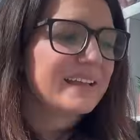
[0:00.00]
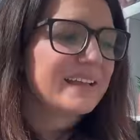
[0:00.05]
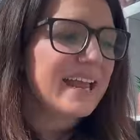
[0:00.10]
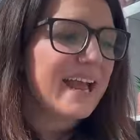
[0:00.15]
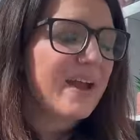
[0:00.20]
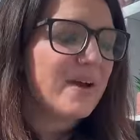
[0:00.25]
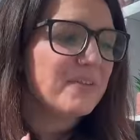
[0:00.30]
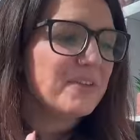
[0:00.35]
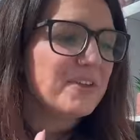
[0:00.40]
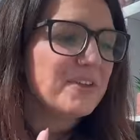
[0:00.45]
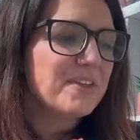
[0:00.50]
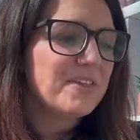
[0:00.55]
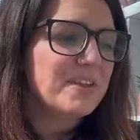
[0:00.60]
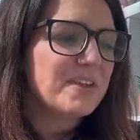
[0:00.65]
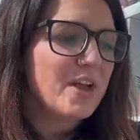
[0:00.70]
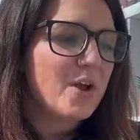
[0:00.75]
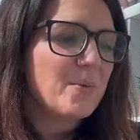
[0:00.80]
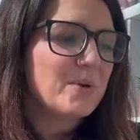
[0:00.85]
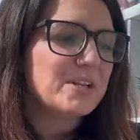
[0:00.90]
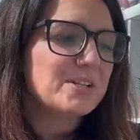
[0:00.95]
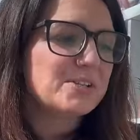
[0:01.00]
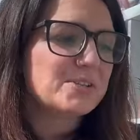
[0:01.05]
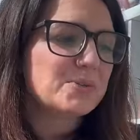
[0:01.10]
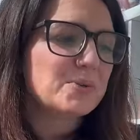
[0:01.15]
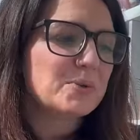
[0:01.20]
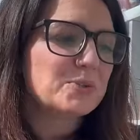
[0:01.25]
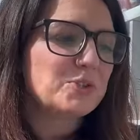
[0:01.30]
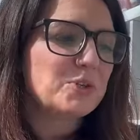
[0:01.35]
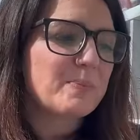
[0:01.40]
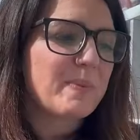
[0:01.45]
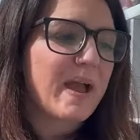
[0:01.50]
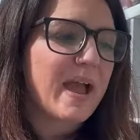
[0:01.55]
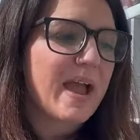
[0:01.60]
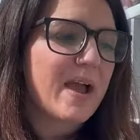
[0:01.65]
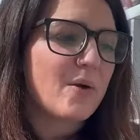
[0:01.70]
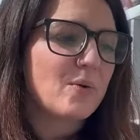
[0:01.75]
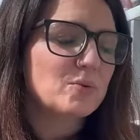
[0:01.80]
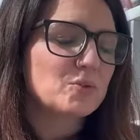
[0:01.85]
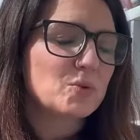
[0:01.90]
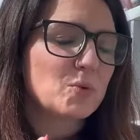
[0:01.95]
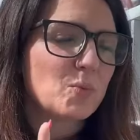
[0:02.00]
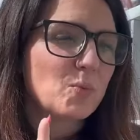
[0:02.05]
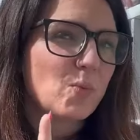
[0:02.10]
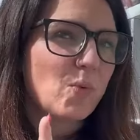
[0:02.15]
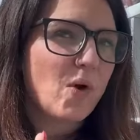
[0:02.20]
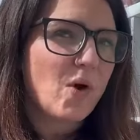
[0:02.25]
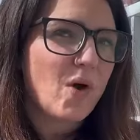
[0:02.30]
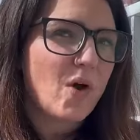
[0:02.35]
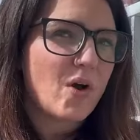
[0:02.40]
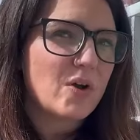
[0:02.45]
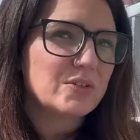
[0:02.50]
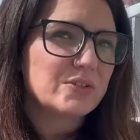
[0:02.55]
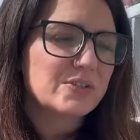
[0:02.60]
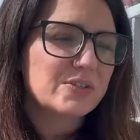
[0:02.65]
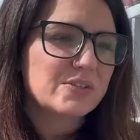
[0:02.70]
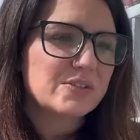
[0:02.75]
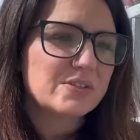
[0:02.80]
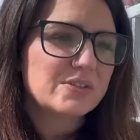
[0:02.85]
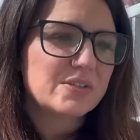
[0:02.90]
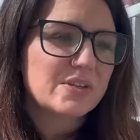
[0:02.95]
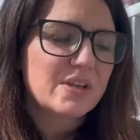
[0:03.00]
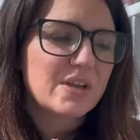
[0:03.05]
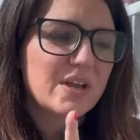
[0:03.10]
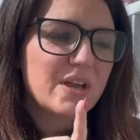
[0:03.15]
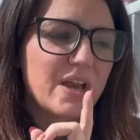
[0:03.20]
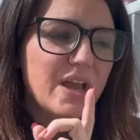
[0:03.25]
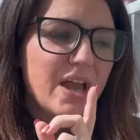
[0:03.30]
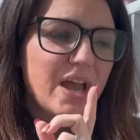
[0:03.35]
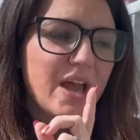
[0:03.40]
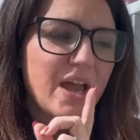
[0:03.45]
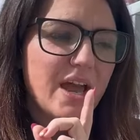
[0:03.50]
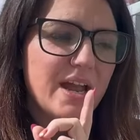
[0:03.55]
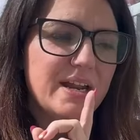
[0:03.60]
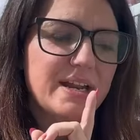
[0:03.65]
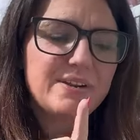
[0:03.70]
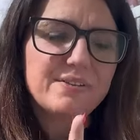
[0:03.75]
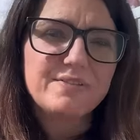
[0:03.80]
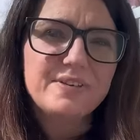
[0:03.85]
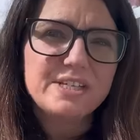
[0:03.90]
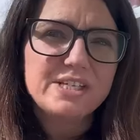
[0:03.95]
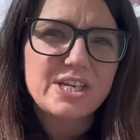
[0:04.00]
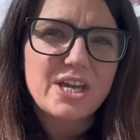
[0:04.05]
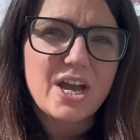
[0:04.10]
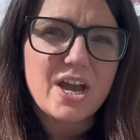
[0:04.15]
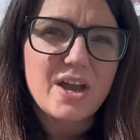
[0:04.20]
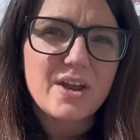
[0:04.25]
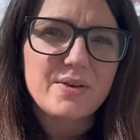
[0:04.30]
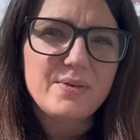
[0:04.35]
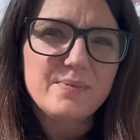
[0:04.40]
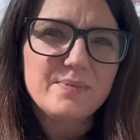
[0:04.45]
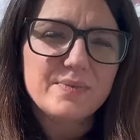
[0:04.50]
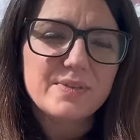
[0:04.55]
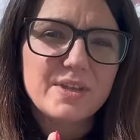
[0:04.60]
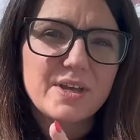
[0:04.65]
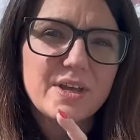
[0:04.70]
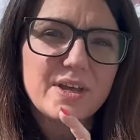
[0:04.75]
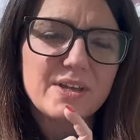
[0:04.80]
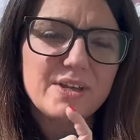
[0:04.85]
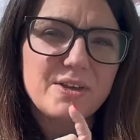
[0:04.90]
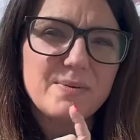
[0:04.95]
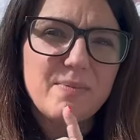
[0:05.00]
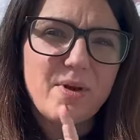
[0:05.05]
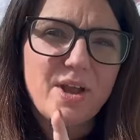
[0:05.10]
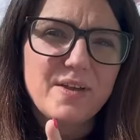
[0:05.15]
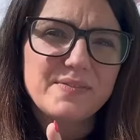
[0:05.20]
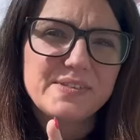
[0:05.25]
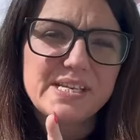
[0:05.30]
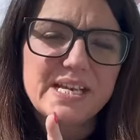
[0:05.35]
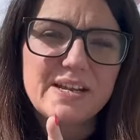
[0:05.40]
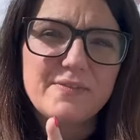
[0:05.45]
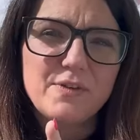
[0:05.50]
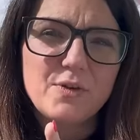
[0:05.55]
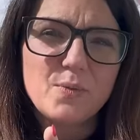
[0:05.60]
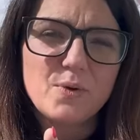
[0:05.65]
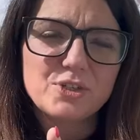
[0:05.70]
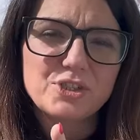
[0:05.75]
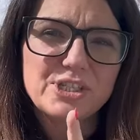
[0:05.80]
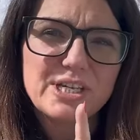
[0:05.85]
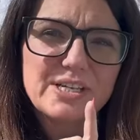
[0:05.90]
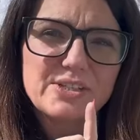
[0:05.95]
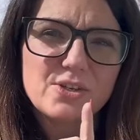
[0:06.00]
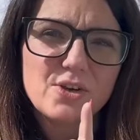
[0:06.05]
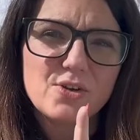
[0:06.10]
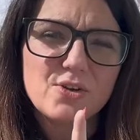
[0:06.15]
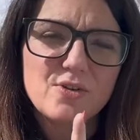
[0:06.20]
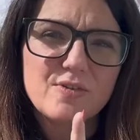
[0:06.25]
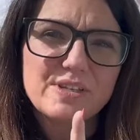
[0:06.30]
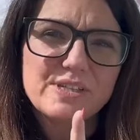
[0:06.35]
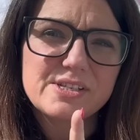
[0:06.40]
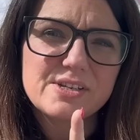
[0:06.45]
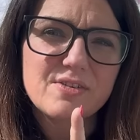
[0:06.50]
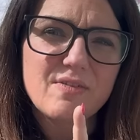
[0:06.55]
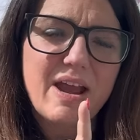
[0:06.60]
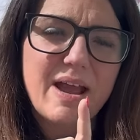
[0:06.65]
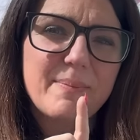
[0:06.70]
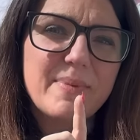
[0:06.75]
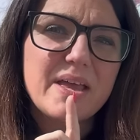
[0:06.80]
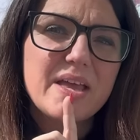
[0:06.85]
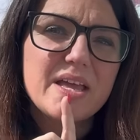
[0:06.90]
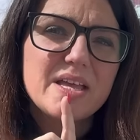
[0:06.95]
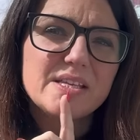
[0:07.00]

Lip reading: Now, the other thing that I wanted to talk to you about was a little video that you might have seen if you watch TikTok or Instagram.